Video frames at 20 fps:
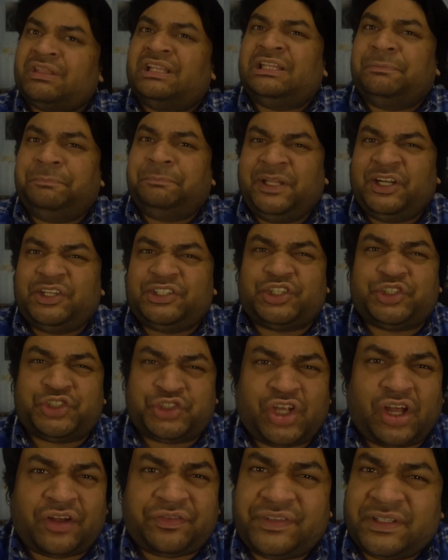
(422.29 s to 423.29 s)
The players are
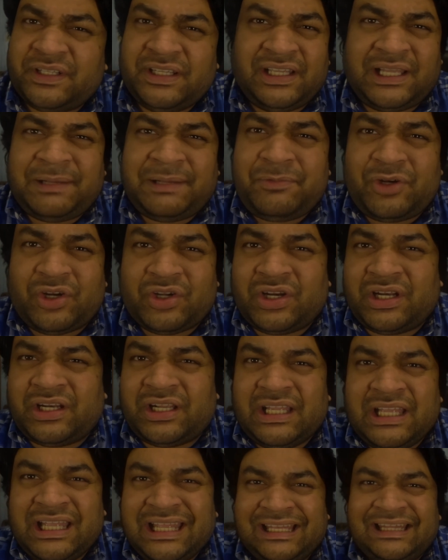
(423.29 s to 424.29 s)
soft. I'm not going
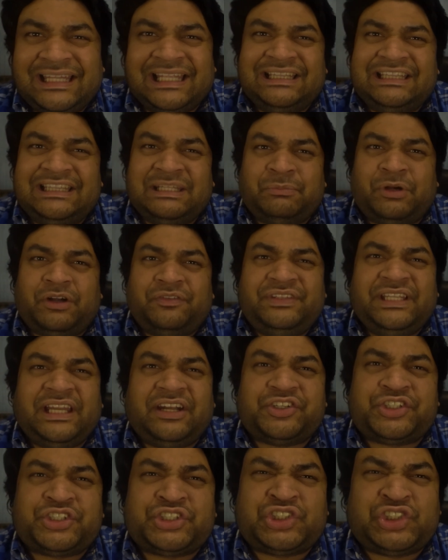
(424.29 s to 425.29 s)
to let them off. They
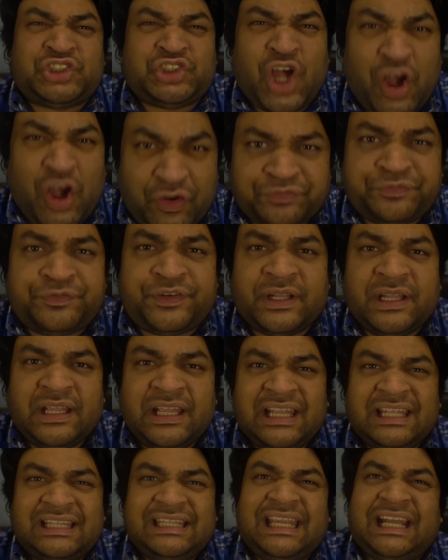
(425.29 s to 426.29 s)
are soft.
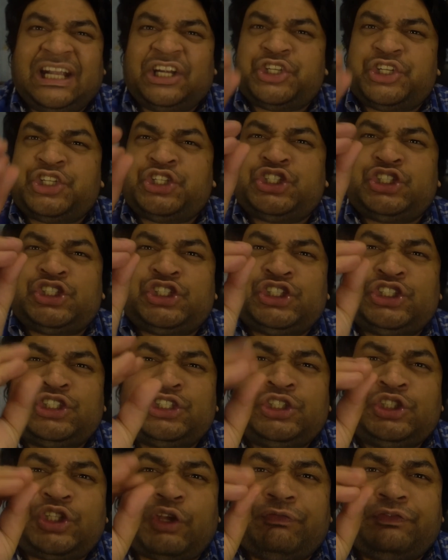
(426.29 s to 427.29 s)
They are
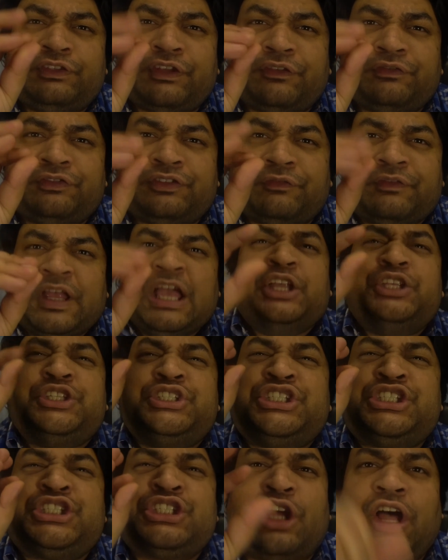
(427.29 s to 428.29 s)

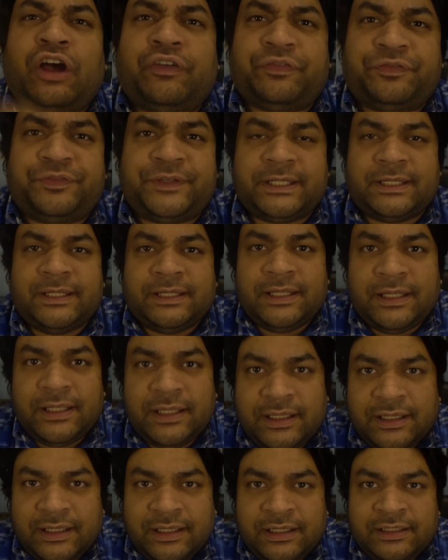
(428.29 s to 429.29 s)
soft.
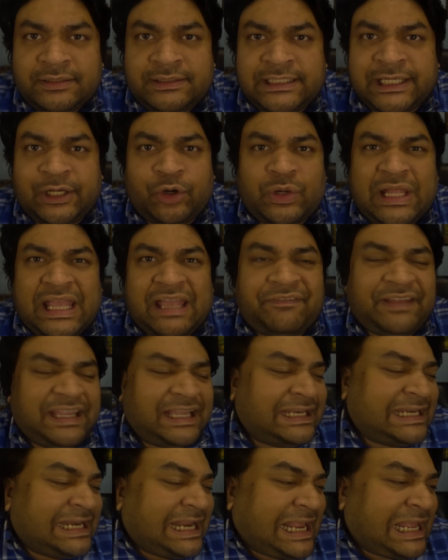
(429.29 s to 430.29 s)
They don't have
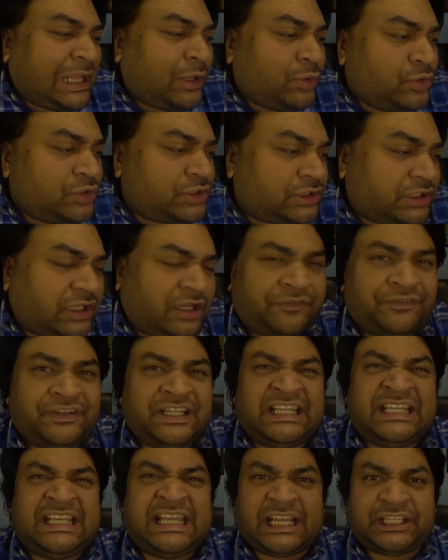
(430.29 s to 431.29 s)
an ounce
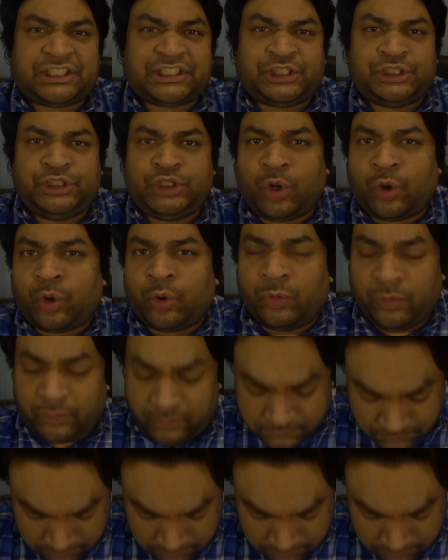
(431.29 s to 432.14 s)
of gusto.